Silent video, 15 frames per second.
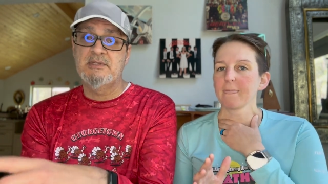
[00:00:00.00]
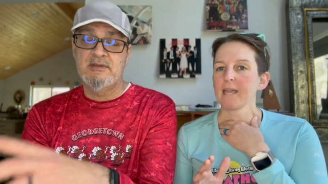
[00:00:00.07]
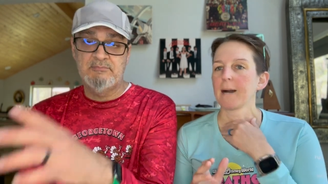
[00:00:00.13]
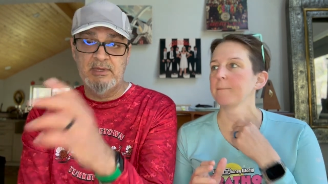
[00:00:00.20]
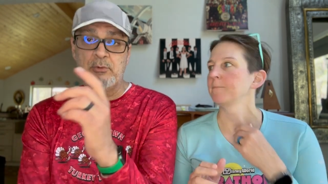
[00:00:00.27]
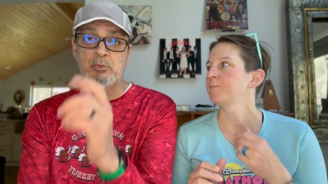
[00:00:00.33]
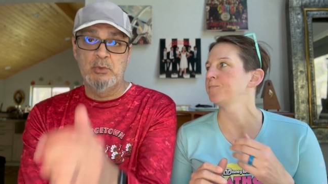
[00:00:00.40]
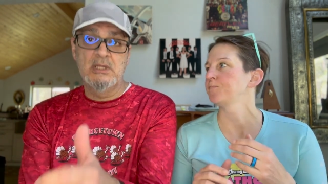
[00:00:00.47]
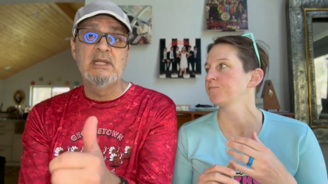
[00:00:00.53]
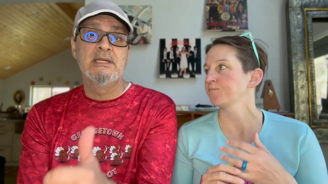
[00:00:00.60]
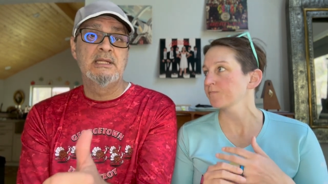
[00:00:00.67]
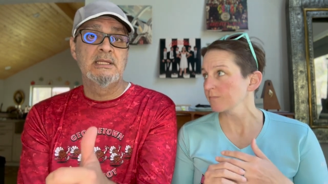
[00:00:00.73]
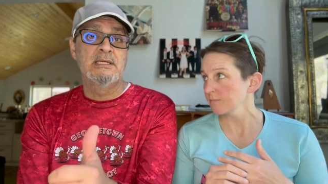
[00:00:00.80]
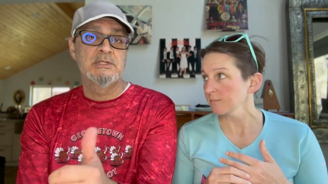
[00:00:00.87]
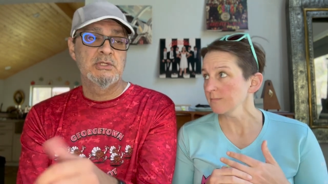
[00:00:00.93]
Speaker 1: yeah. have been really
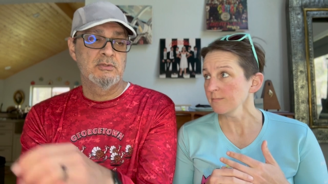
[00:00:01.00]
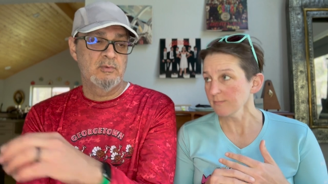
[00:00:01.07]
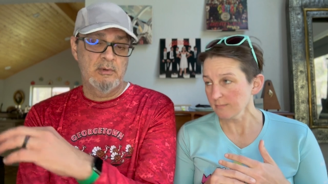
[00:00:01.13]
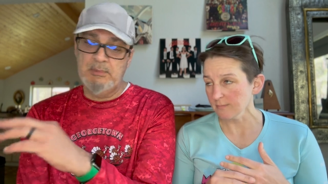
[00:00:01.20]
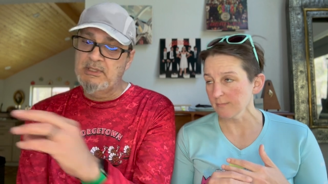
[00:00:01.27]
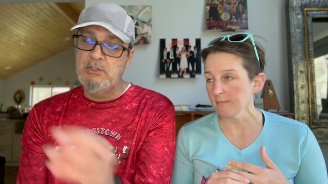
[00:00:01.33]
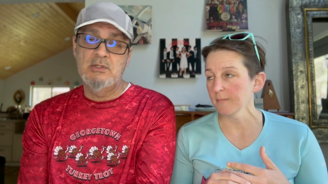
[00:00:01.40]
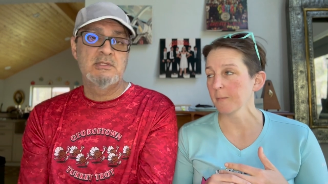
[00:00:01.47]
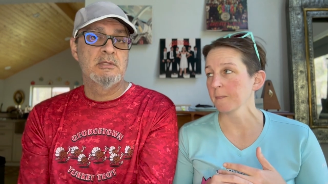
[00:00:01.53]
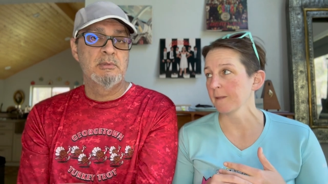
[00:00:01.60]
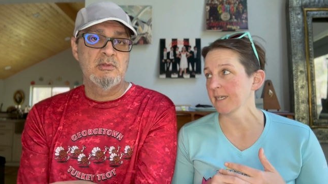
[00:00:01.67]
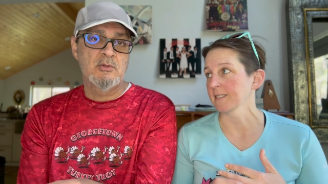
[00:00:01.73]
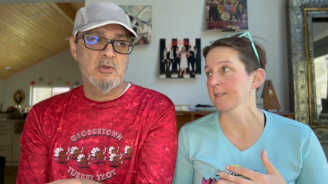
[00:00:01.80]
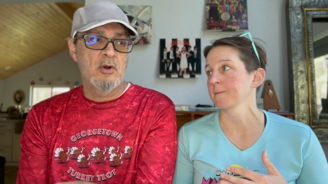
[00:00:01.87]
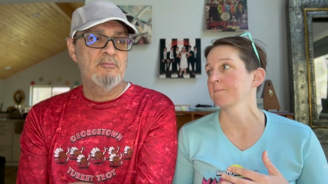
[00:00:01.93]
delicious. We've been using
Speaker 2: them
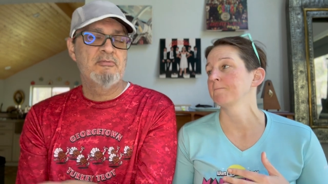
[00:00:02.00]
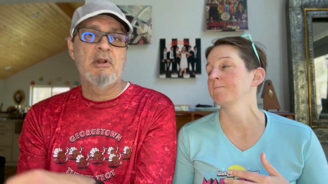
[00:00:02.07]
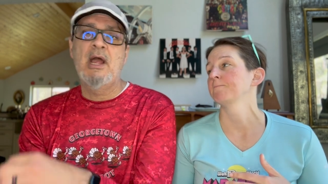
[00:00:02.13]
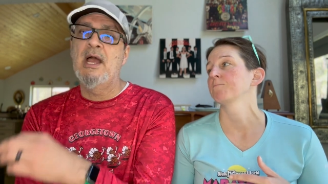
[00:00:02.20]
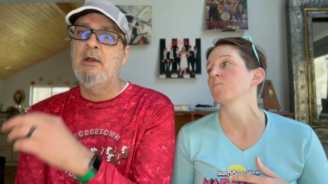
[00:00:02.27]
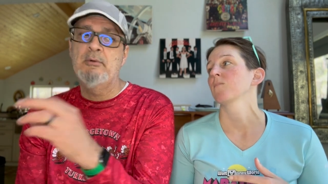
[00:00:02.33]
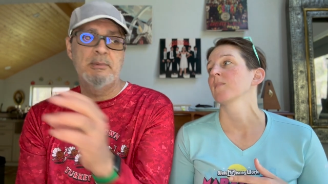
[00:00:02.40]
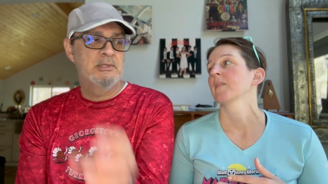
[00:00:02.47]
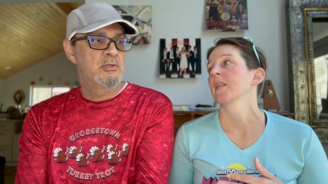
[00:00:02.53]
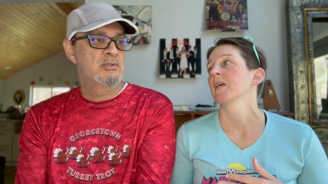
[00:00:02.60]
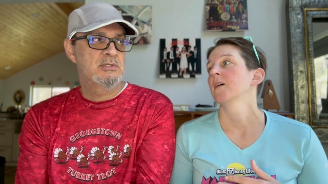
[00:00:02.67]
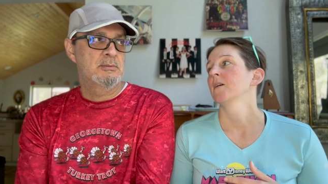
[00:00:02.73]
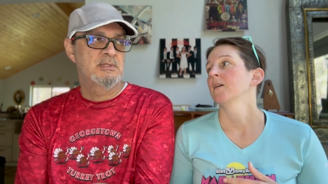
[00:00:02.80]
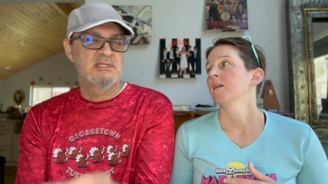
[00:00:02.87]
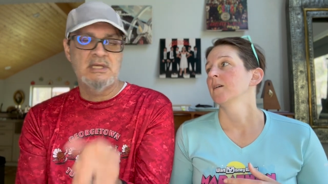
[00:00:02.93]
yes. in stir fry, we've been
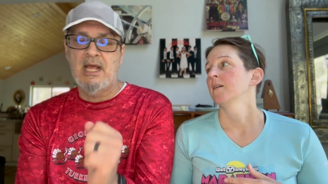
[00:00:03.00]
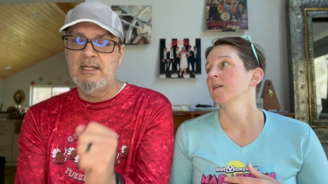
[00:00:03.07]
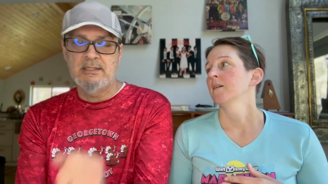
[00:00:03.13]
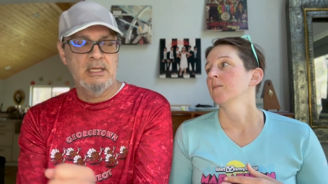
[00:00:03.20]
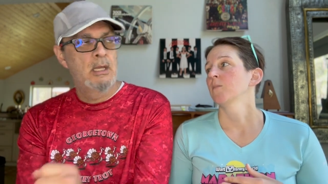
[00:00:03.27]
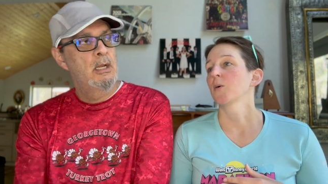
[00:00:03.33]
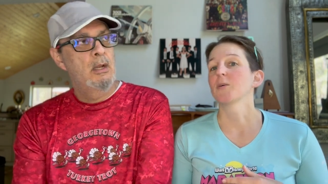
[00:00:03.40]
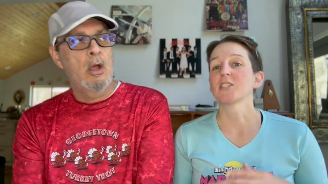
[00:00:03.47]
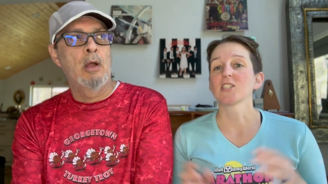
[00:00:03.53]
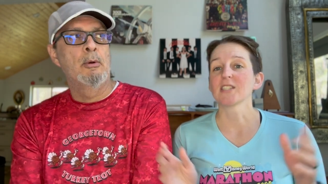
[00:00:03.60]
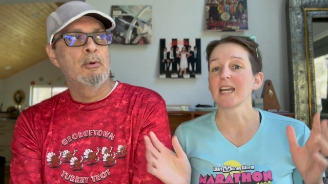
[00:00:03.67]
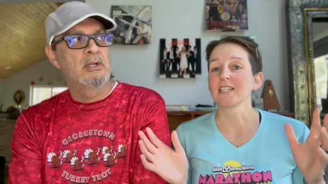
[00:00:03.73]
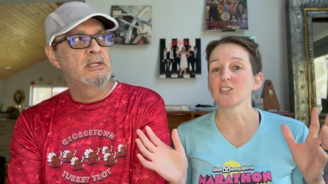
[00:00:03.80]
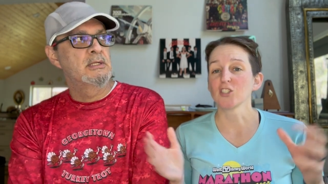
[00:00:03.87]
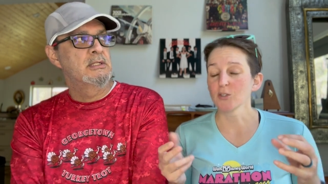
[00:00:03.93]
using them in salad. But we just
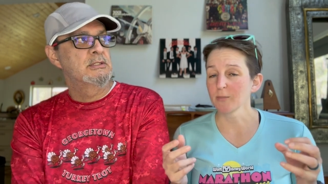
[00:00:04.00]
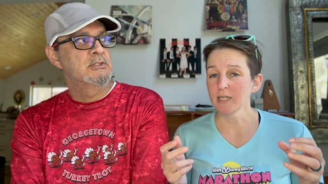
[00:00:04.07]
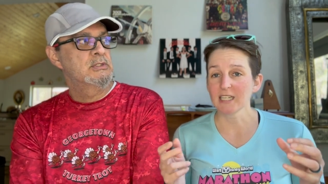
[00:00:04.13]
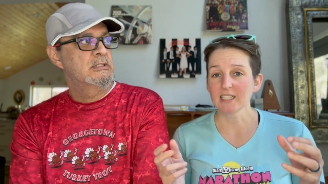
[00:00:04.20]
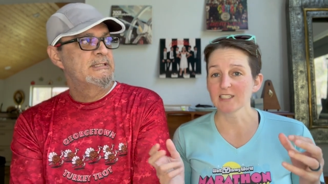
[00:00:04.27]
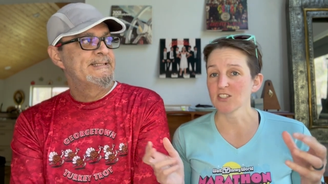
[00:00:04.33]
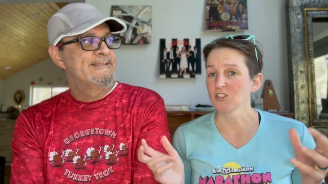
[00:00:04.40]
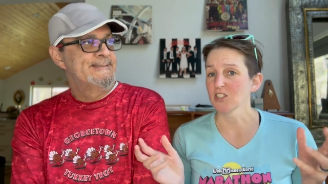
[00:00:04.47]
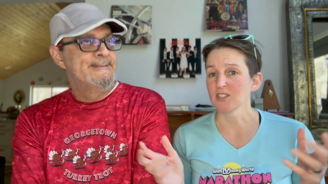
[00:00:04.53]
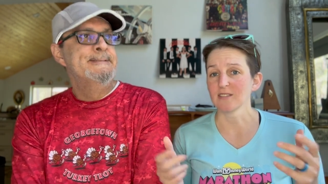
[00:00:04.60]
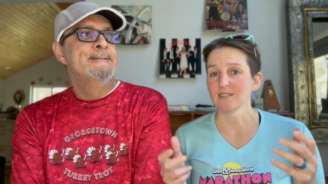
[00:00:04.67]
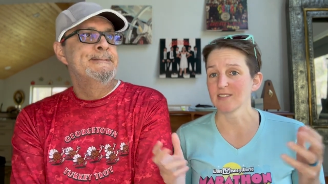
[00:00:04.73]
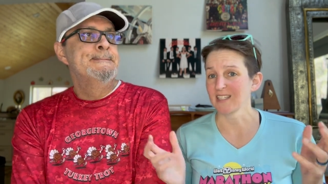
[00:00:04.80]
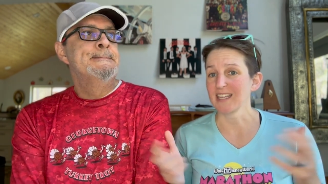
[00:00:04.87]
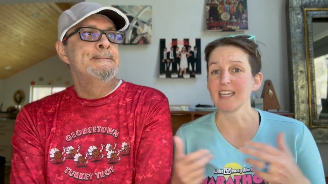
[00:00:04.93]
had too many to
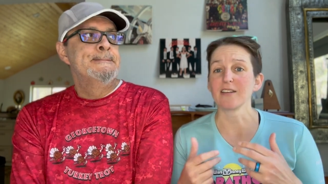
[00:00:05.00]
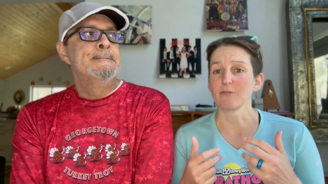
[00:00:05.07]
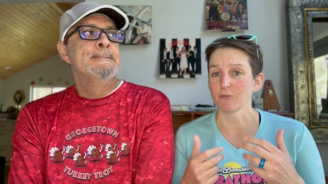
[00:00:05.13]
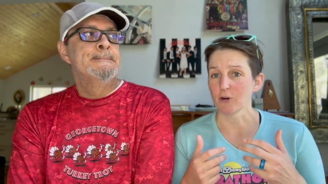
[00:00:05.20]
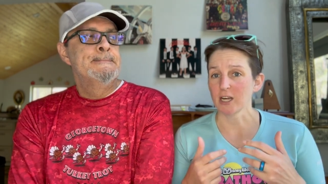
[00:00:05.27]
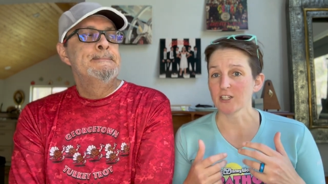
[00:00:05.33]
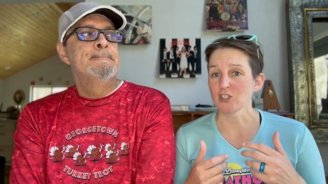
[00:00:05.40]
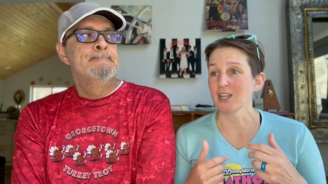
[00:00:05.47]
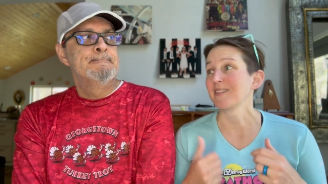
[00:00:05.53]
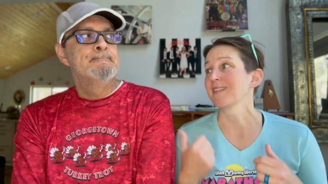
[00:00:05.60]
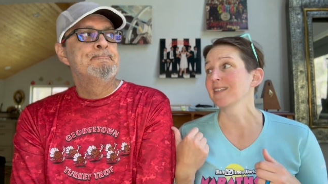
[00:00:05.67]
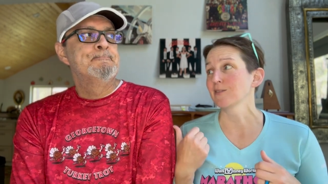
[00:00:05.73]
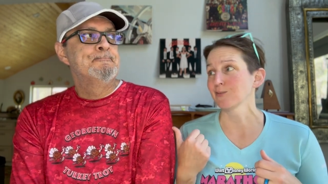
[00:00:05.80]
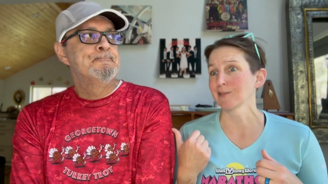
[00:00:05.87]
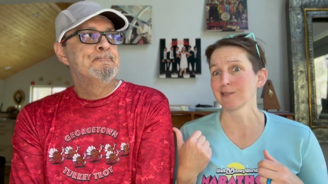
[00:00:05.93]
just, to eat fresh. And
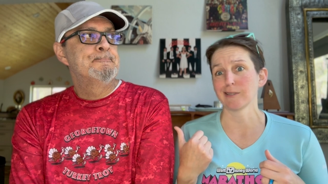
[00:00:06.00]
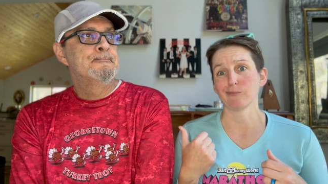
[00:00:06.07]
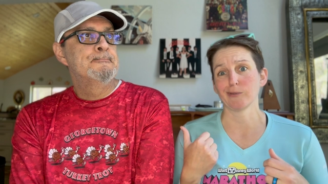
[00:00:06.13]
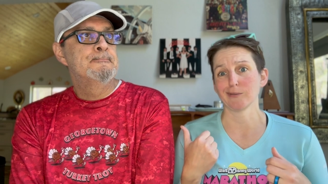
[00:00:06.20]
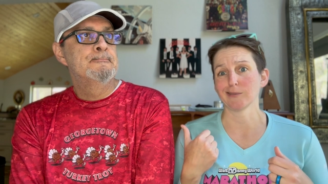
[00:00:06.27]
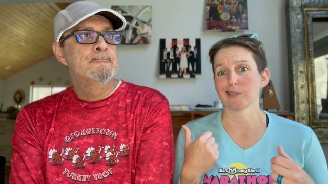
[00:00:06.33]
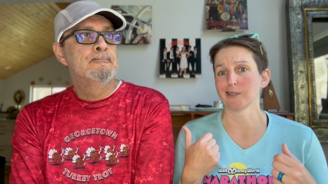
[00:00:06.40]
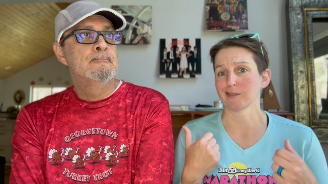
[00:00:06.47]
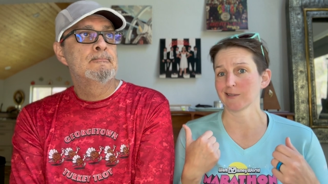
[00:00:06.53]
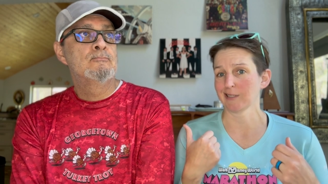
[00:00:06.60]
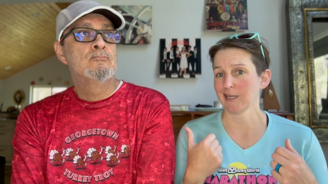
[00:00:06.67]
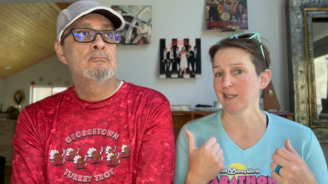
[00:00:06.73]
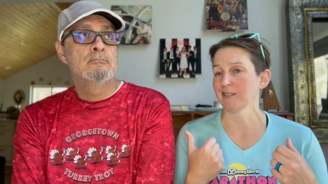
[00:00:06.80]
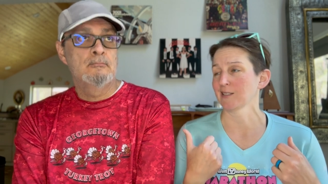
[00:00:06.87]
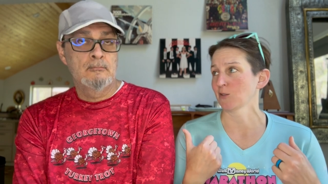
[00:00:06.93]
these ones have been like
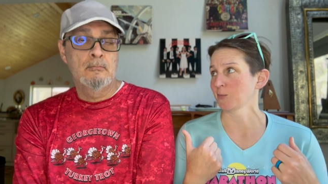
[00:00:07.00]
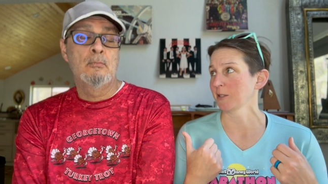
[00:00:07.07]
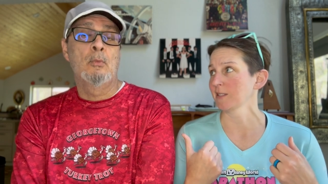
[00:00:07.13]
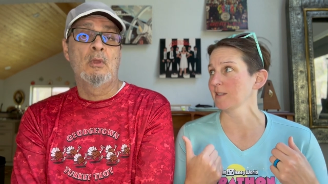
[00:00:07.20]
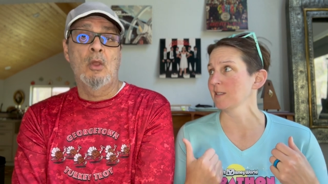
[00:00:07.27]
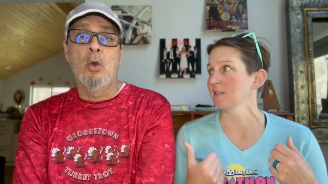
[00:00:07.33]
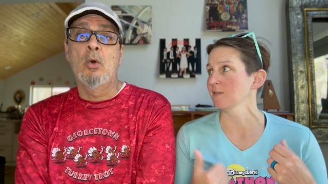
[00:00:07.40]
kind of spicy.